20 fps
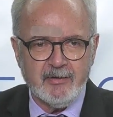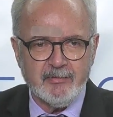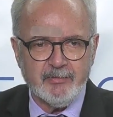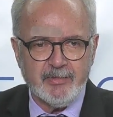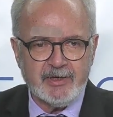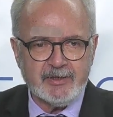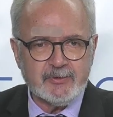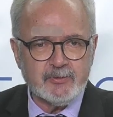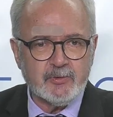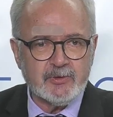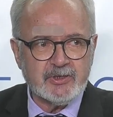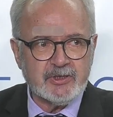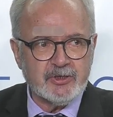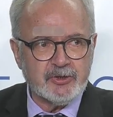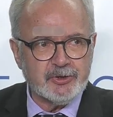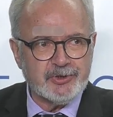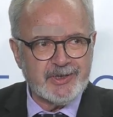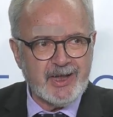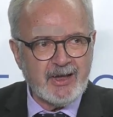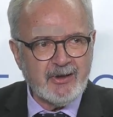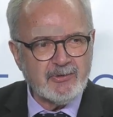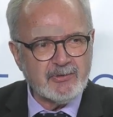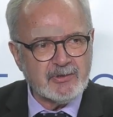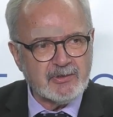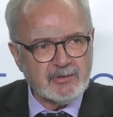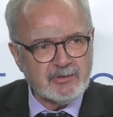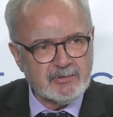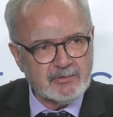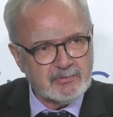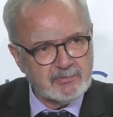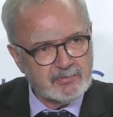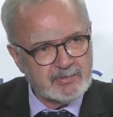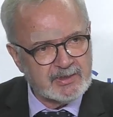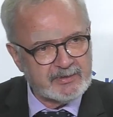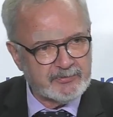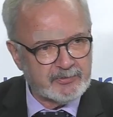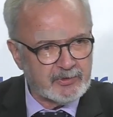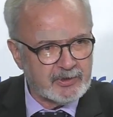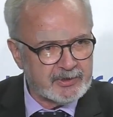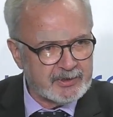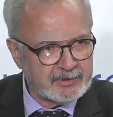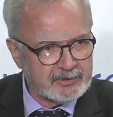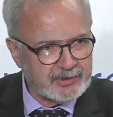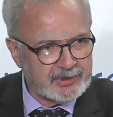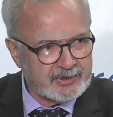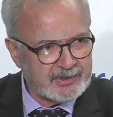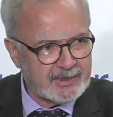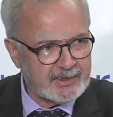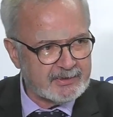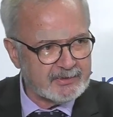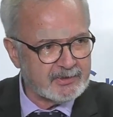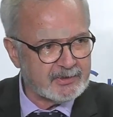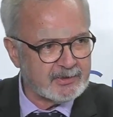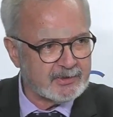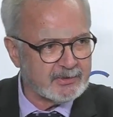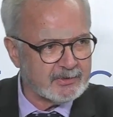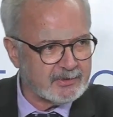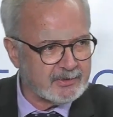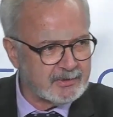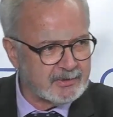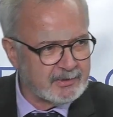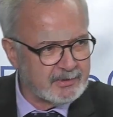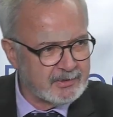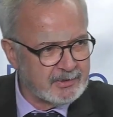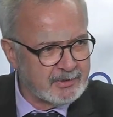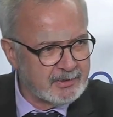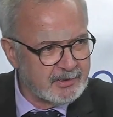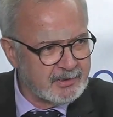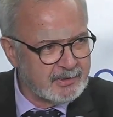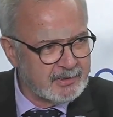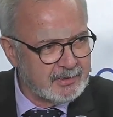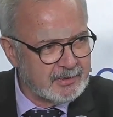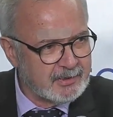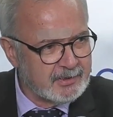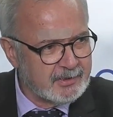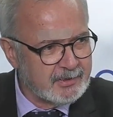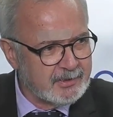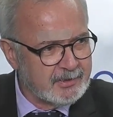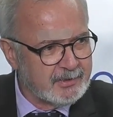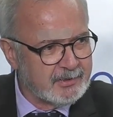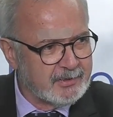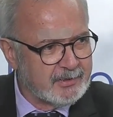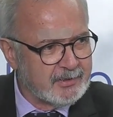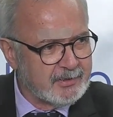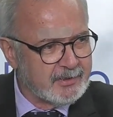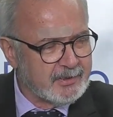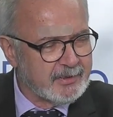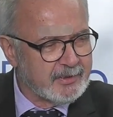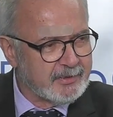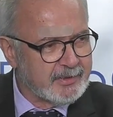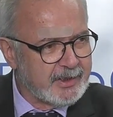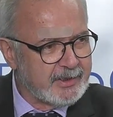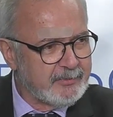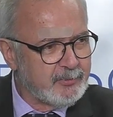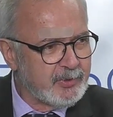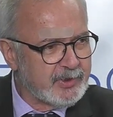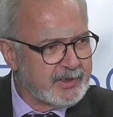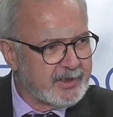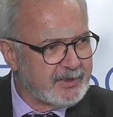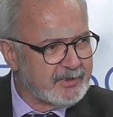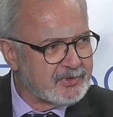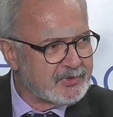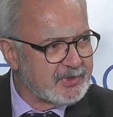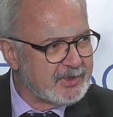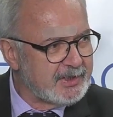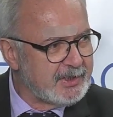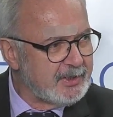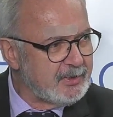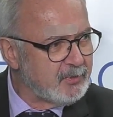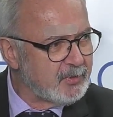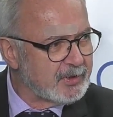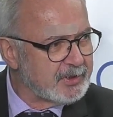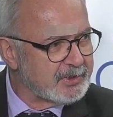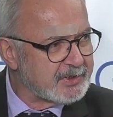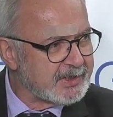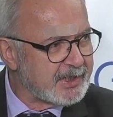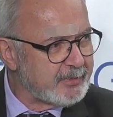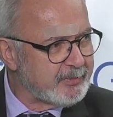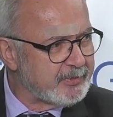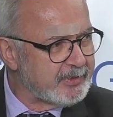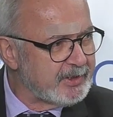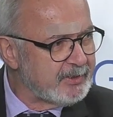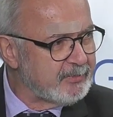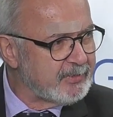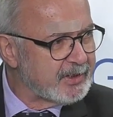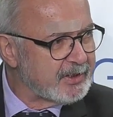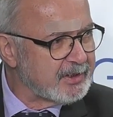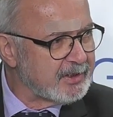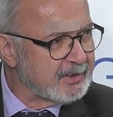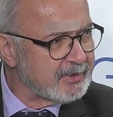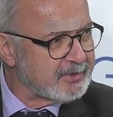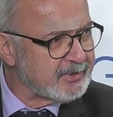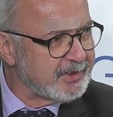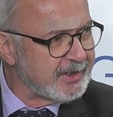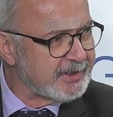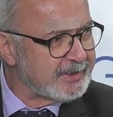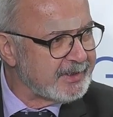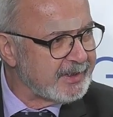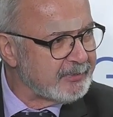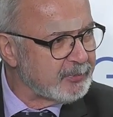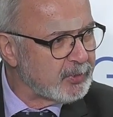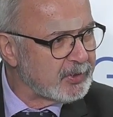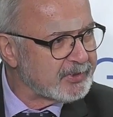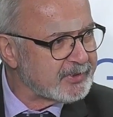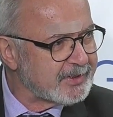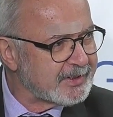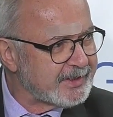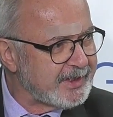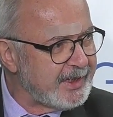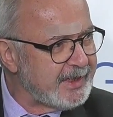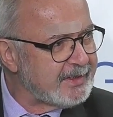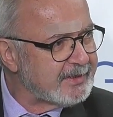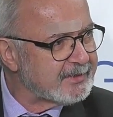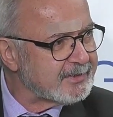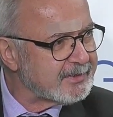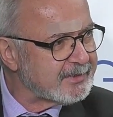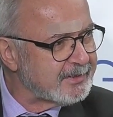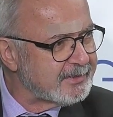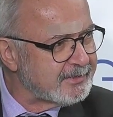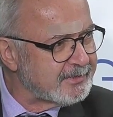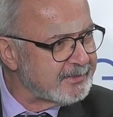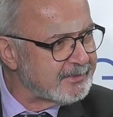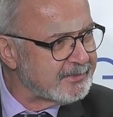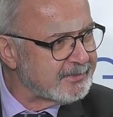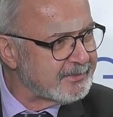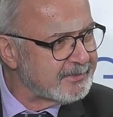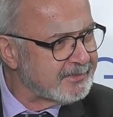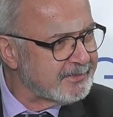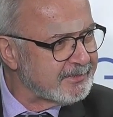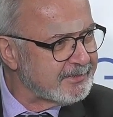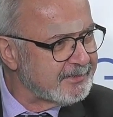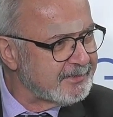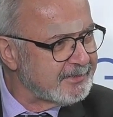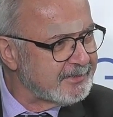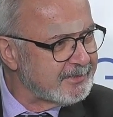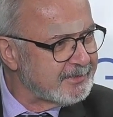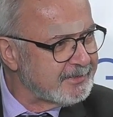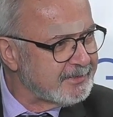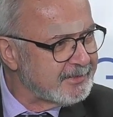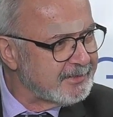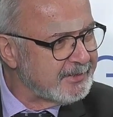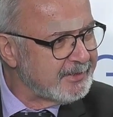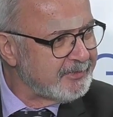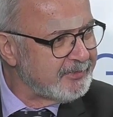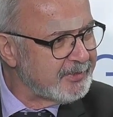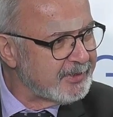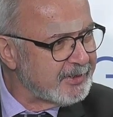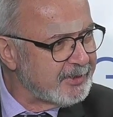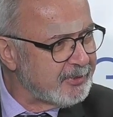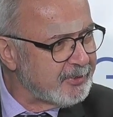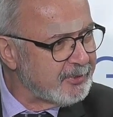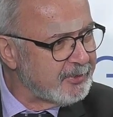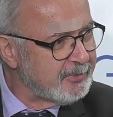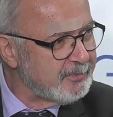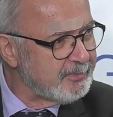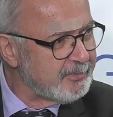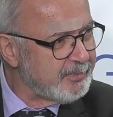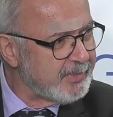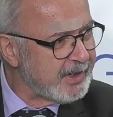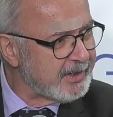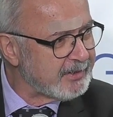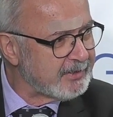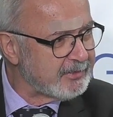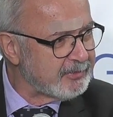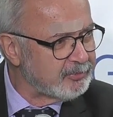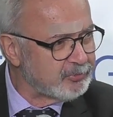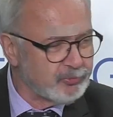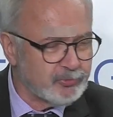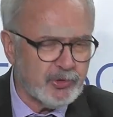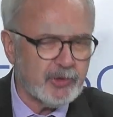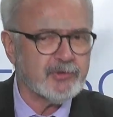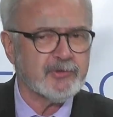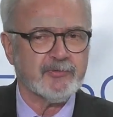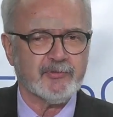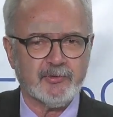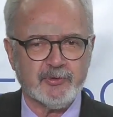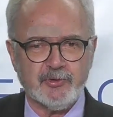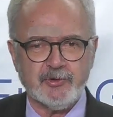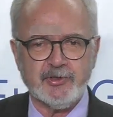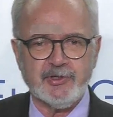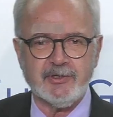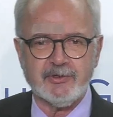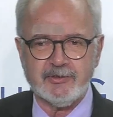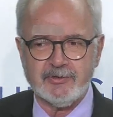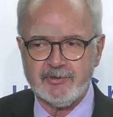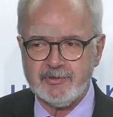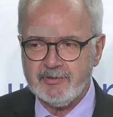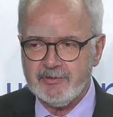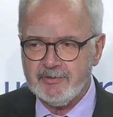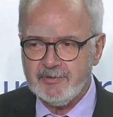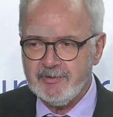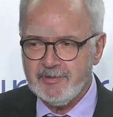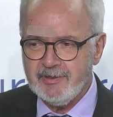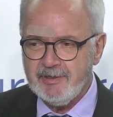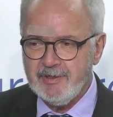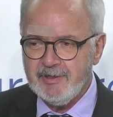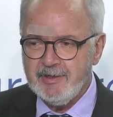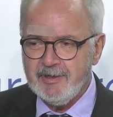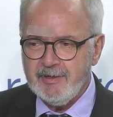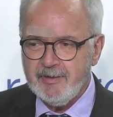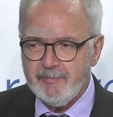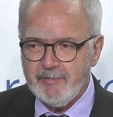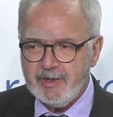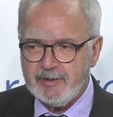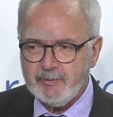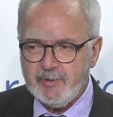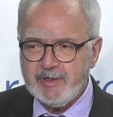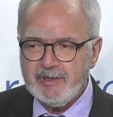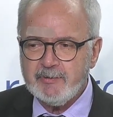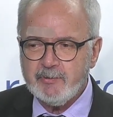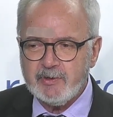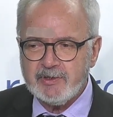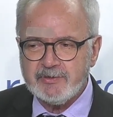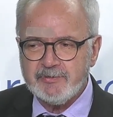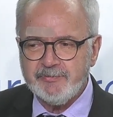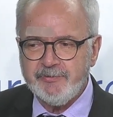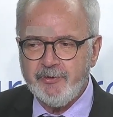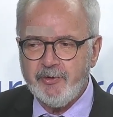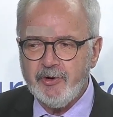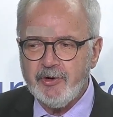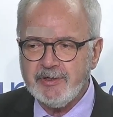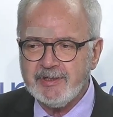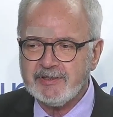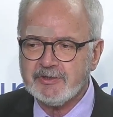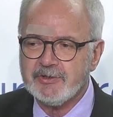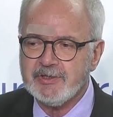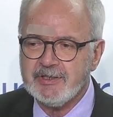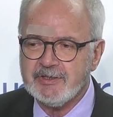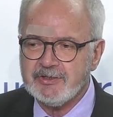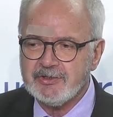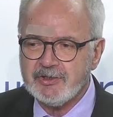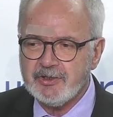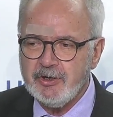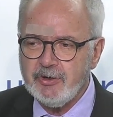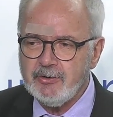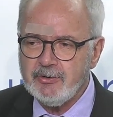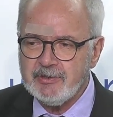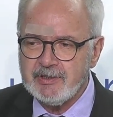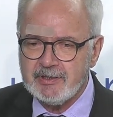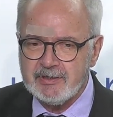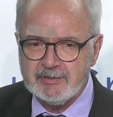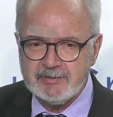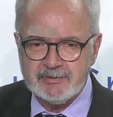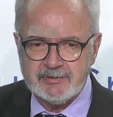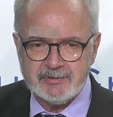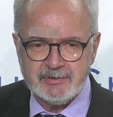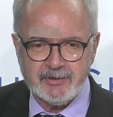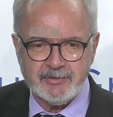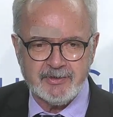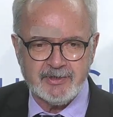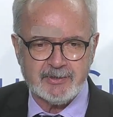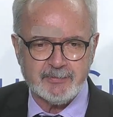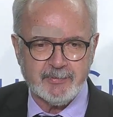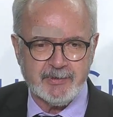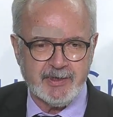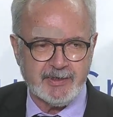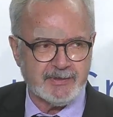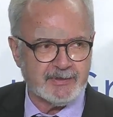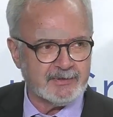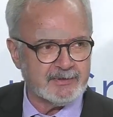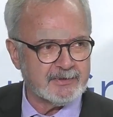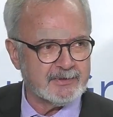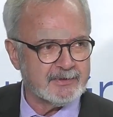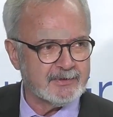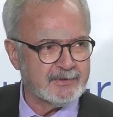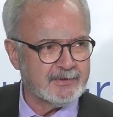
but would go down by 4 degrees Celsius, then we can see what is happening, because that was the case if we go back just a few years. But when it was 4 degrees colder on this planet,